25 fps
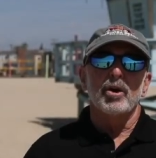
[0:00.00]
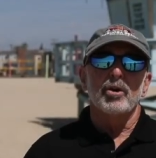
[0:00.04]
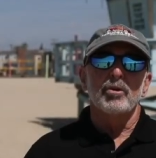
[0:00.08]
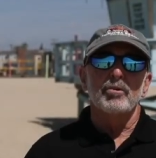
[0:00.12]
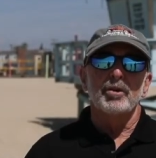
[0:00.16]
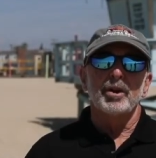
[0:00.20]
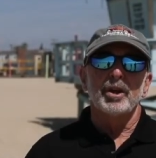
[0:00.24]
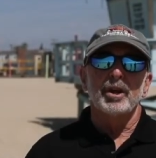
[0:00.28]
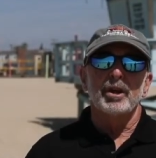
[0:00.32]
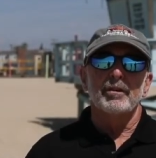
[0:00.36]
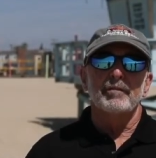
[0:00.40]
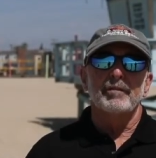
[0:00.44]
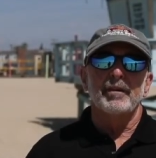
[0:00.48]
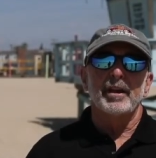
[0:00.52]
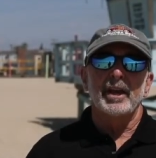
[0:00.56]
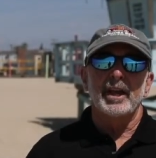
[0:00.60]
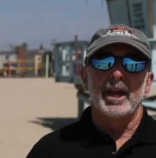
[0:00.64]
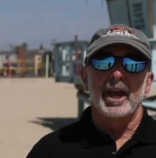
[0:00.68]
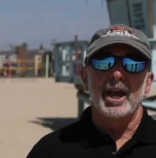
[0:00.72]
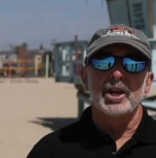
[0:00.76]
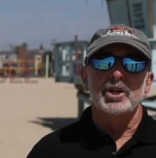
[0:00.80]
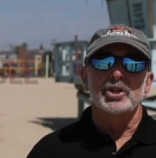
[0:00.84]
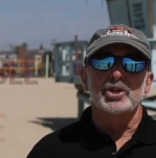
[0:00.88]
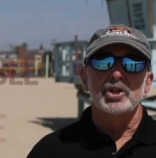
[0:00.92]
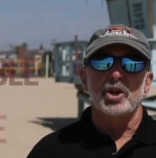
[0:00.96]
owning a
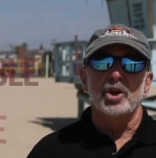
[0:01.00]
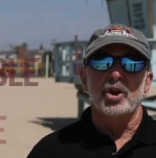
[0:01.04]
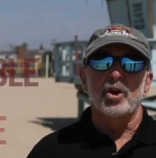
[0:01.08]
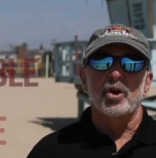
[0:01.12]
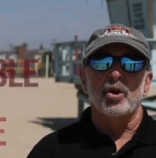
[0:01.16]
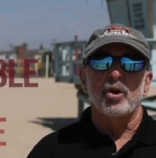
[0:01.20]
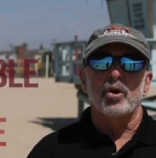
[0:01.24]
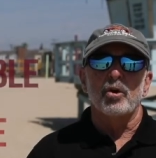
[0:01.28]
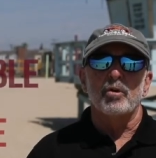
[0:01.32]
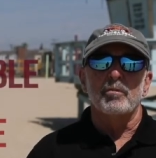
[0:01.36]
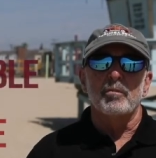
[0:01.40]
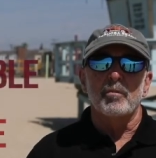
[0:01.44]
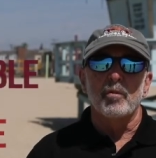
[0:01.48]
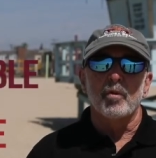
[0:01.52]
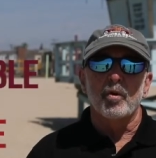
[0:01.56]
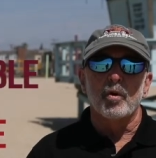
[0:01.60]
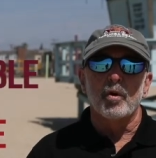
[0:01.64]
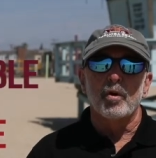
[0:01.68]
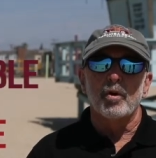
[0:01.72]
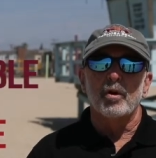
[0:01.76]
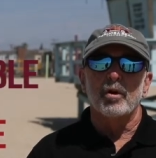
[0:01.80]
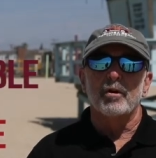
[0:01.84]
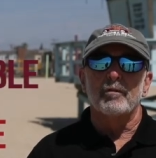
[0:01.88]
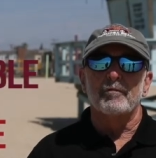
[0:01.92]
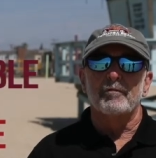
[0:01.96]
vacation home
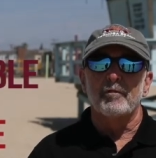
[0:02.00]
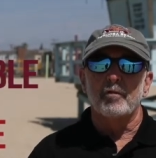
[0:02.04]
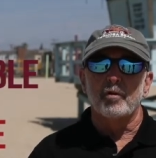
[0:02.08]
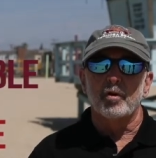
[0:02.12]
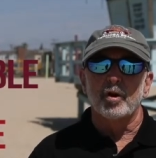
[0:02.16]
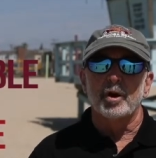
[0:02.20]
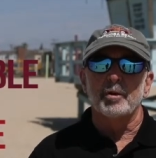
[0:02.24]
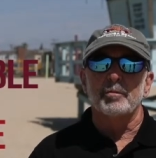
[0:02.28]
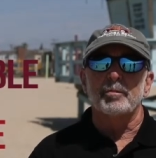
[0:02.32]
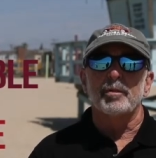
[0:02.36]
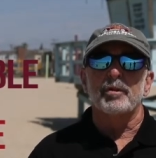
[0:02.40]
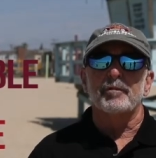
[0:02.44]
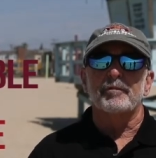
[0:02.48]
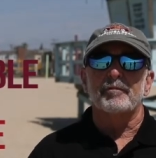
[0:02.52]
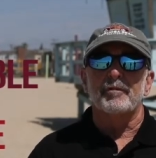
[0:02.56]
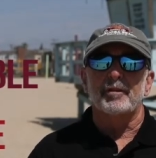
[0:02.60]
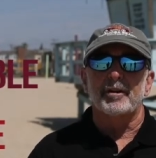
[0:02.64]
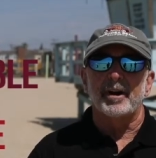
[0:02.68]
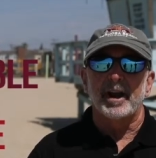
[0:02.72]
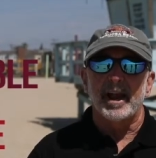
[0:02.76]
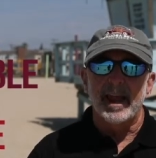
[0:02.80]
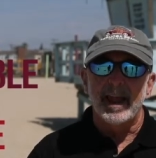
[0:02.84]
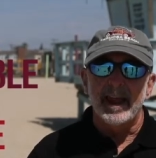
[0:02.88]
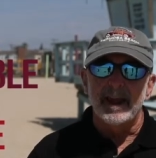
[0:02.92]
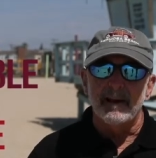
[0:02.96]
more affordable
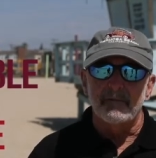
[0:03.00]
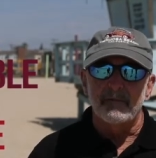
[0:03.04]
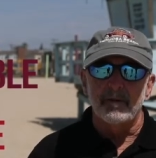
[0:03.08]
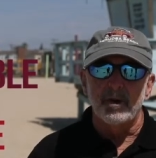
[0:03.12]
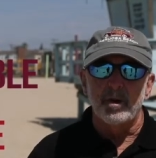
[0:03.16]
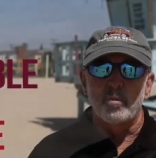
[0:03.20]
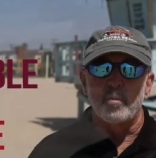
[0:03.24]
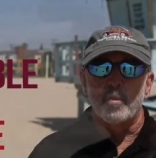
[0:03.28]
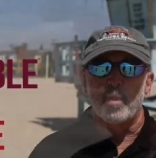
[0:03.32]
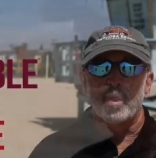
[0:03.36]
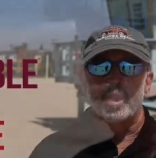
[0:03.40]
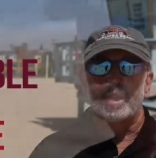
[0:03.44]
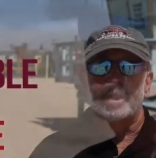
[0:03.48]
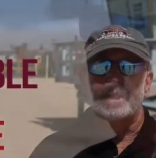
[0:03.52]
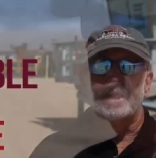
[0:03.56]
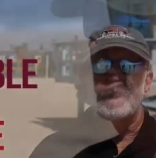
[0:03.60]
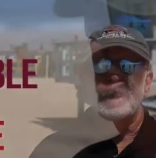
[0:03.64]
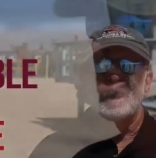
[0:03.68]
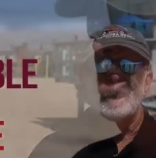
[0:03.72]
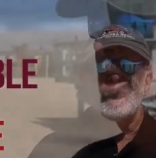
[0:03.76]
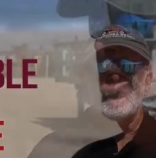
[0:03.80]
for everyone